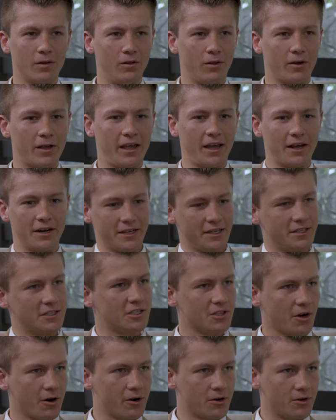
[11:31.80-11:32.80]
looking at a
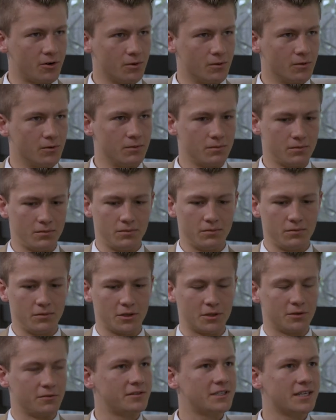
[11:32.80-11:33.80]
historical
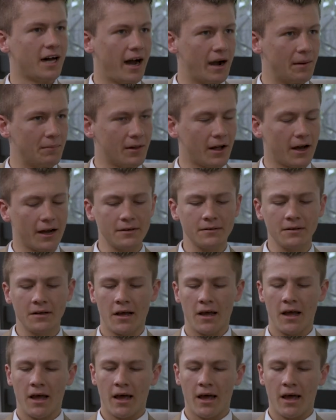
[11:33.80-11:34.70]
sort of timeline,